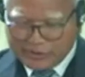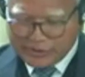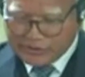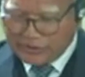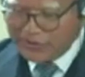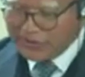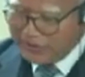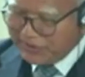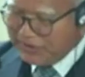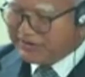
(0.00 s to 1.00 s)

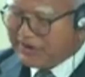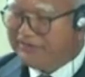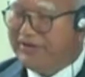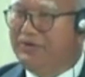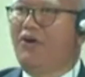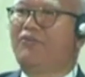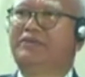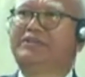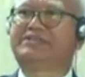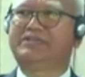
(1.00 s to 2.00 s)
So the revenue
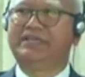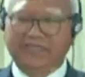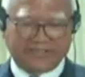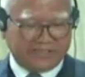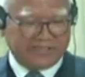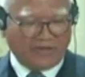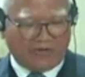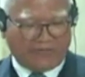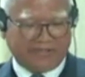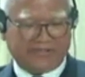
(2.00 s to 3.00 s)
office in the DC
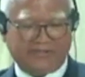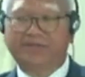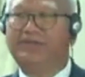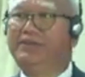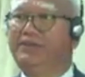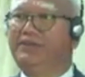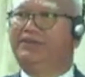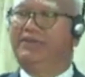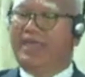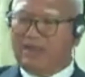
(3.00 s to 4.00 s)
office,
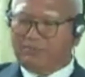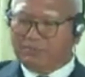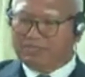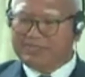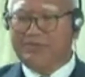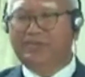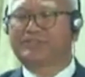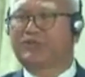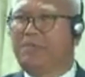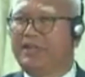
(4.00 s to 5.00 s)
if they are busy with
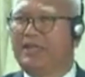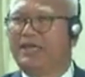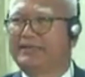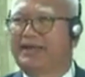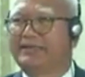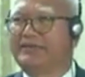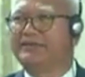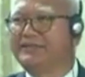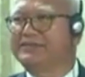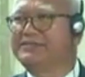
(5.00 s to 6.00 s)
so many other
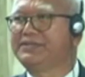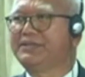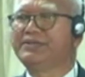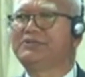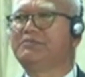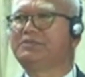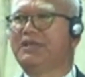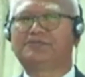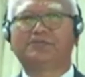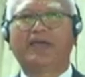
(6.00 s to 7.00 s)
activities,
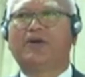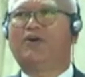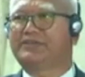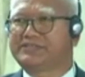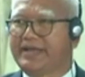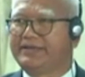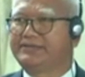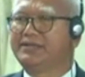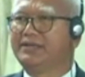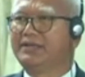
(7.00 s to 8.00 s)
sometimes by
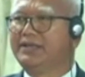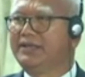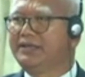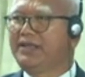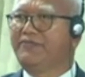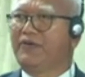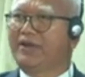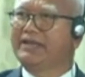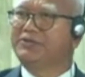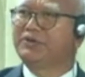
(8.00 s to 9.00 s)
oversight, they
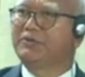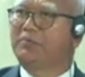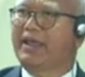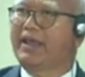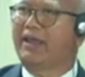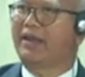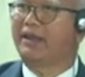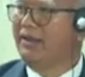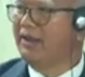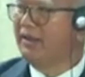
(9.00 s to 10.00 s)
forget to
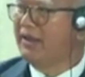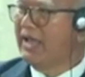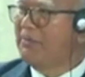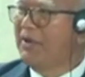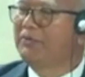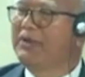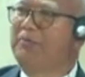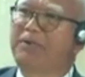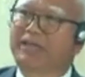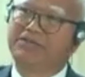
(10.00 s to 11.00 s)
reply about the
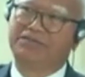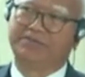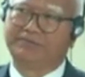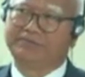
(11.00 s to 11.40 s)
application.